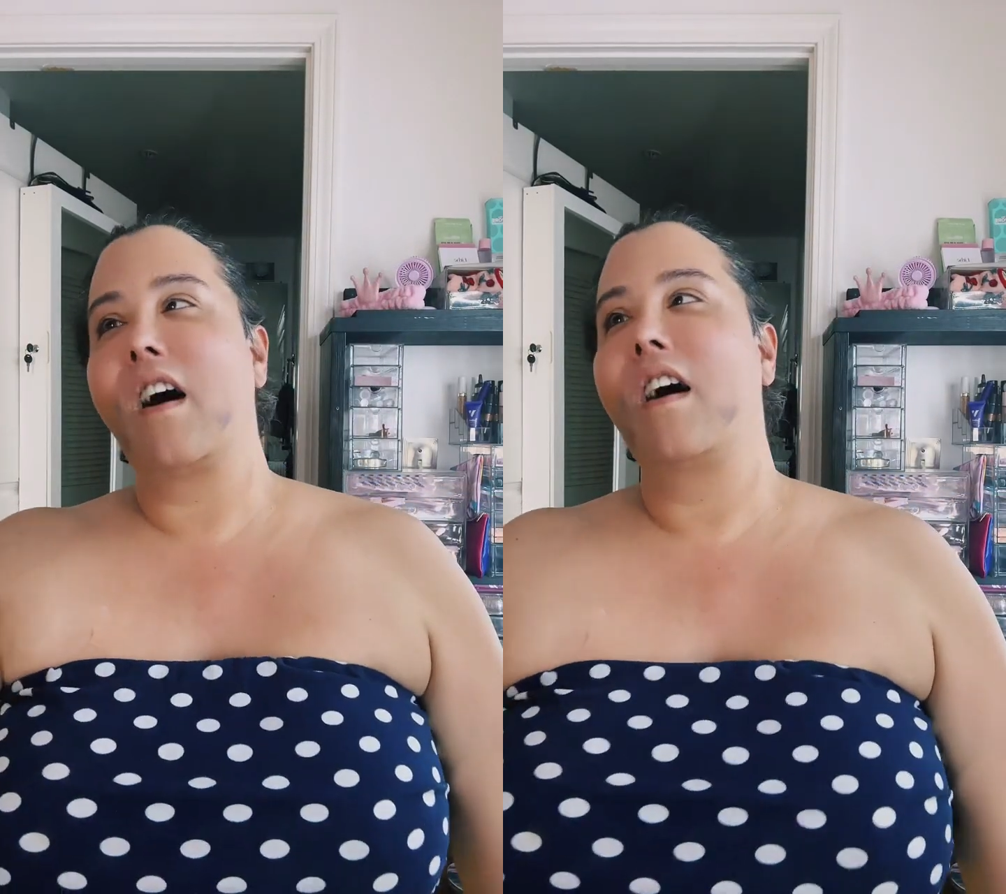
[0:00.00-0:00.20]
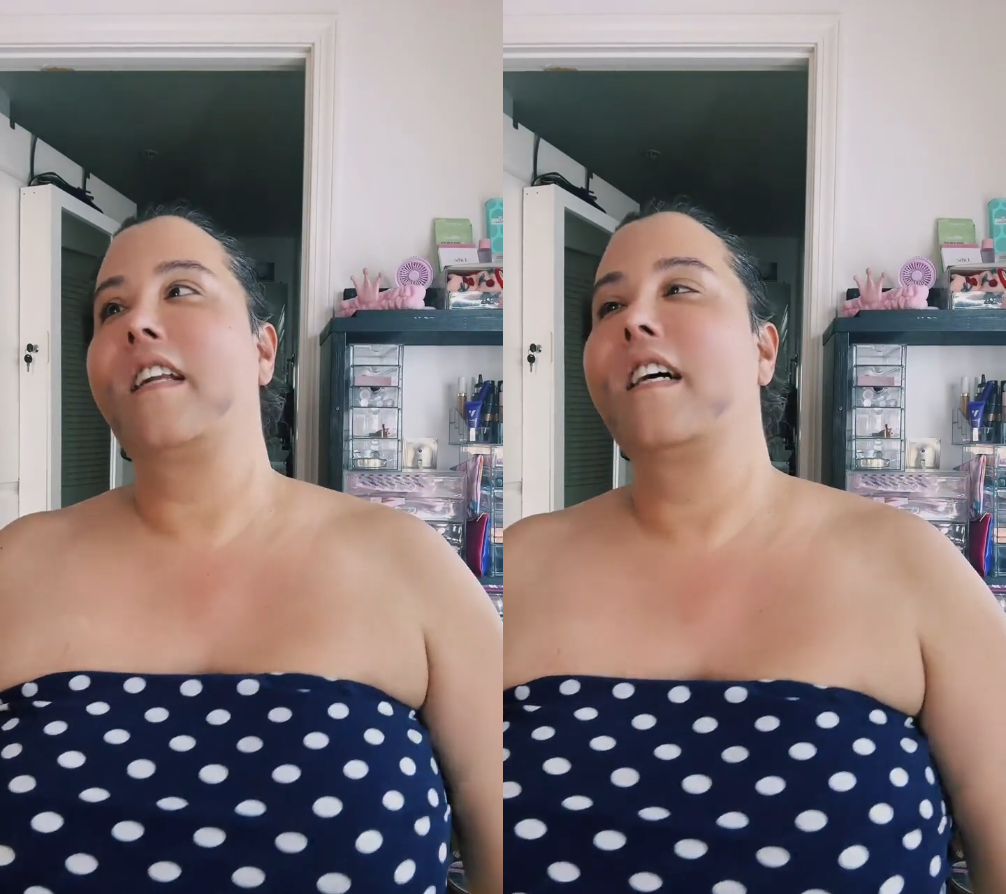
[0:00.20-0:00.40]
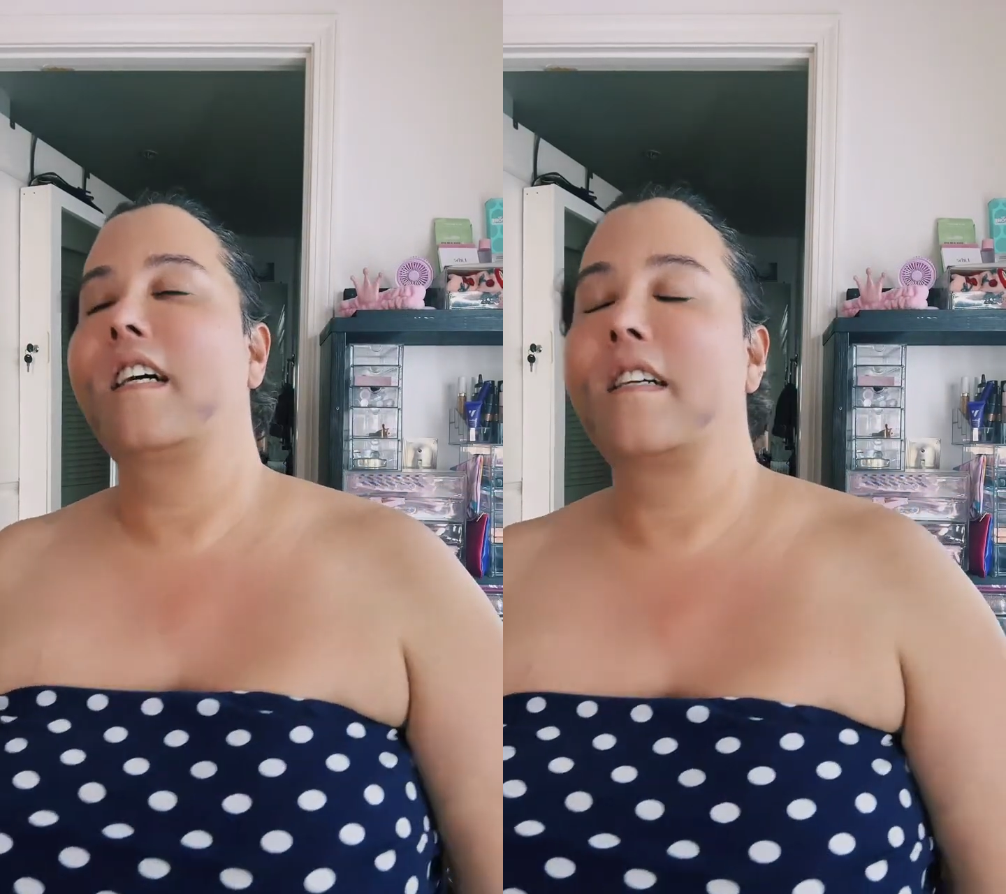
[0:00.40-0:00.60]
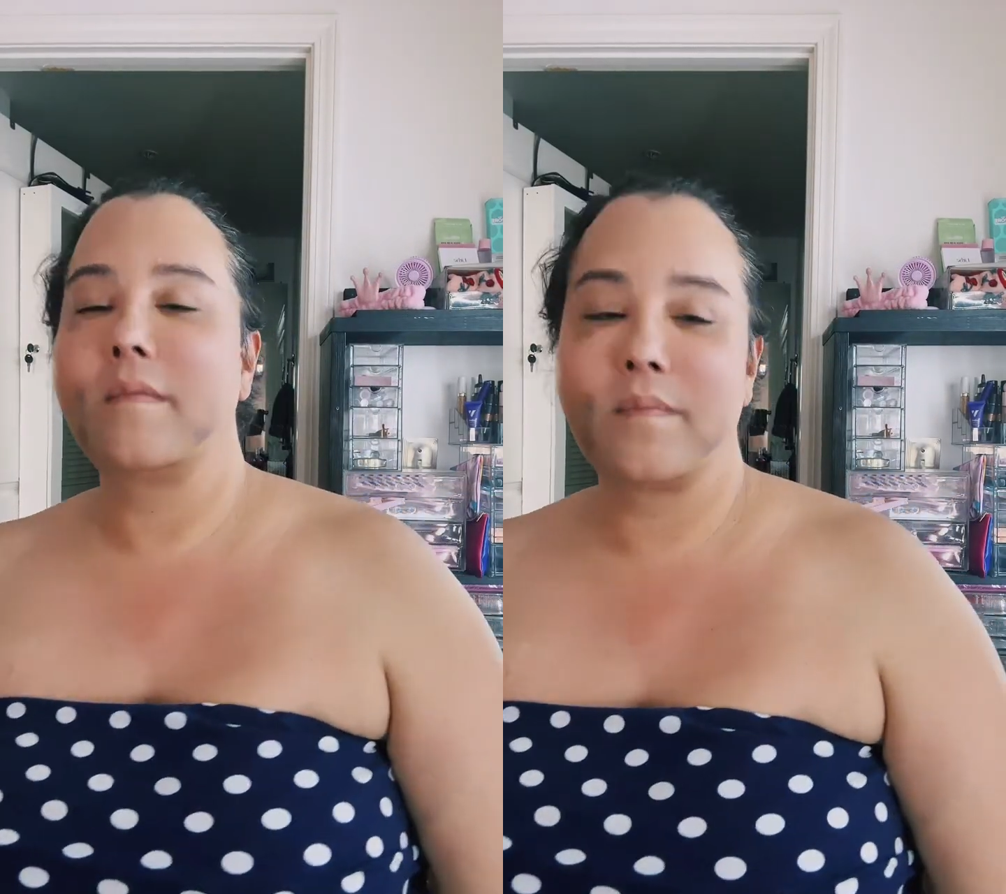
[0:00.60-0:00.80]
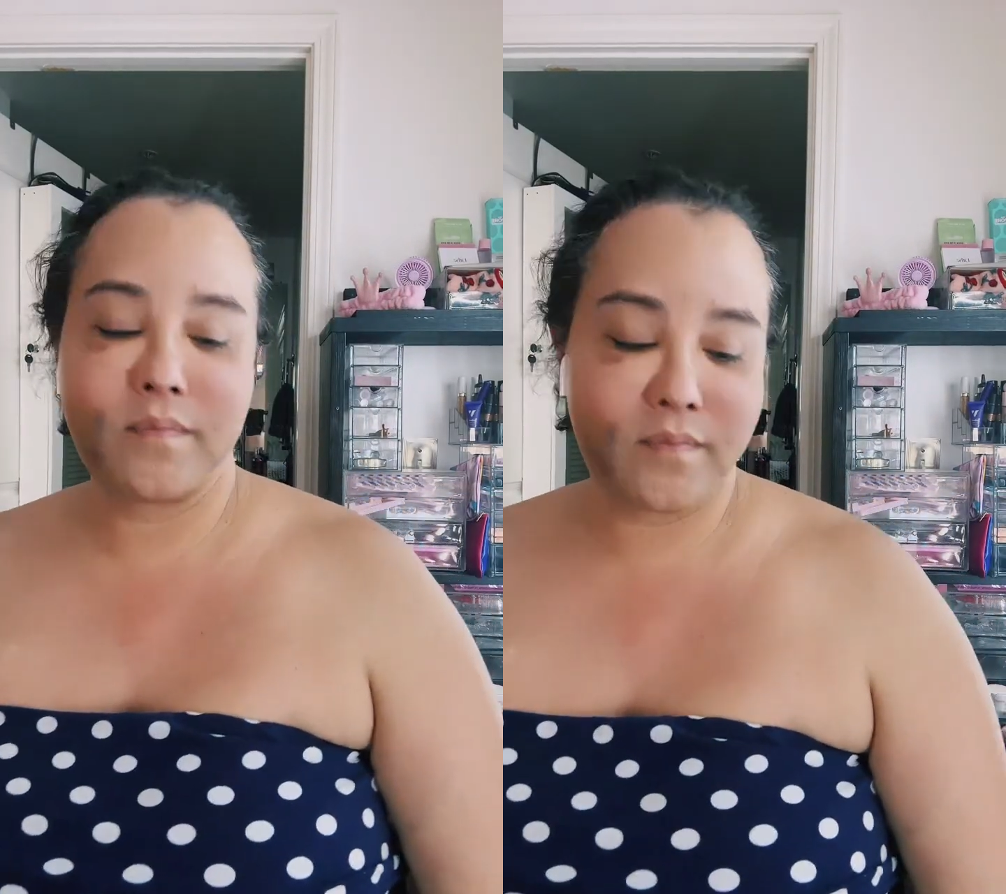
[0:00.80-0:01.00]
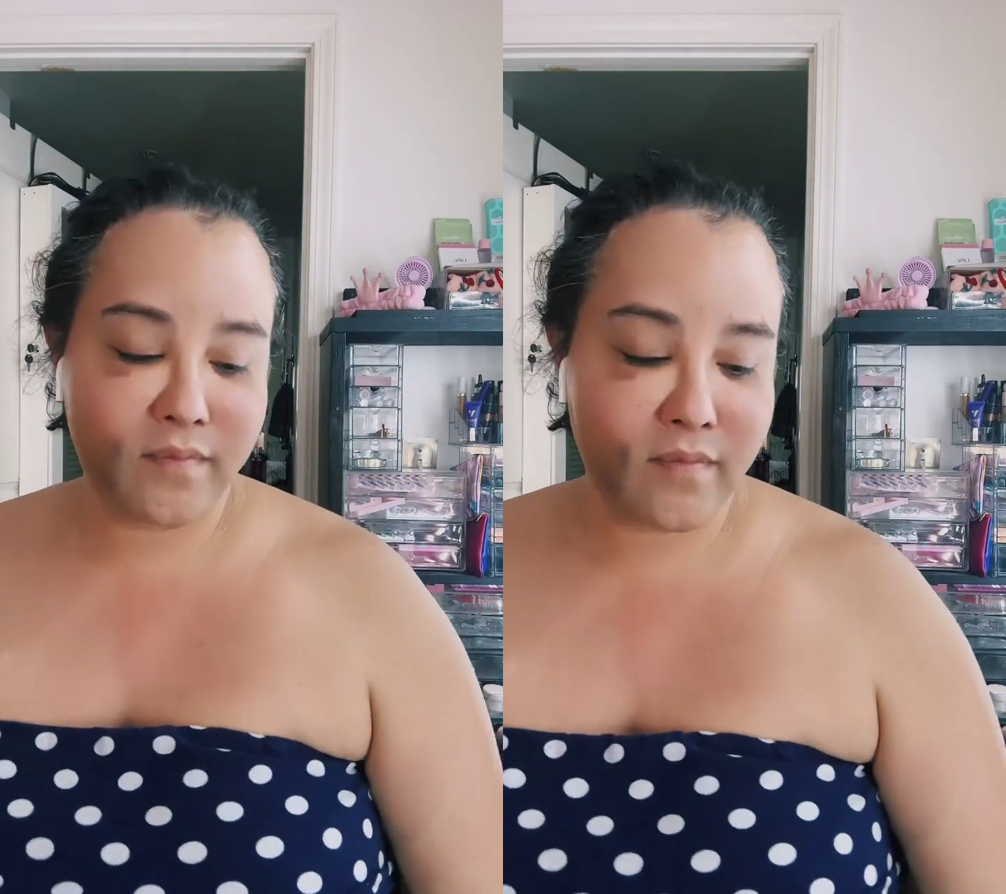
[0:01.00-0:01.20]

on